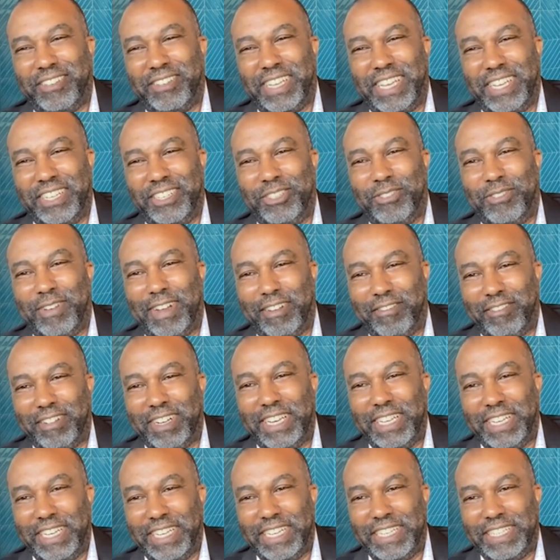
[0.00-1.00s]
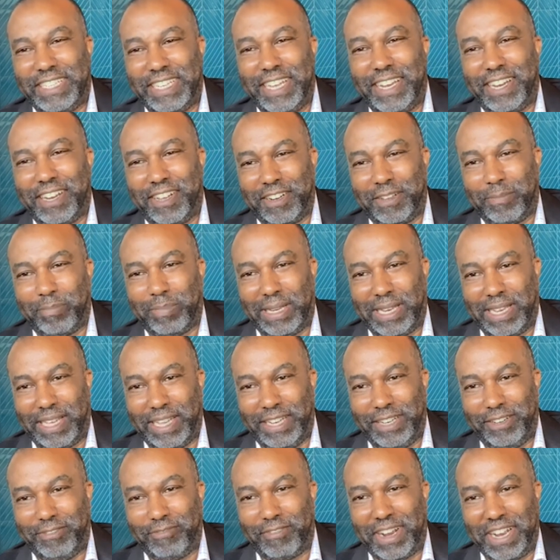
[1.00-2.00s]
okay, do I really need to get on a
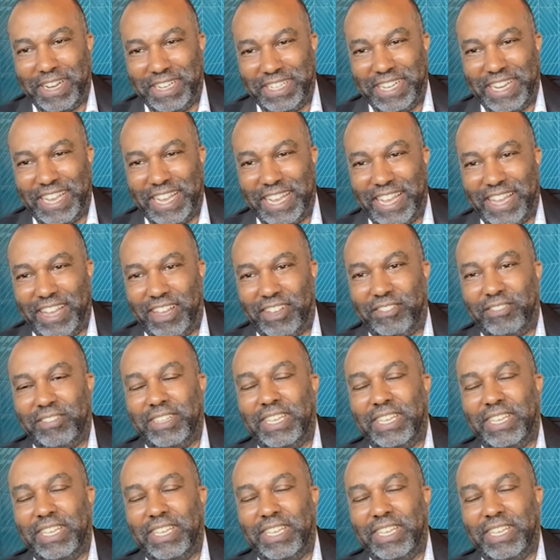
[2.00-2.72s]
plane right now?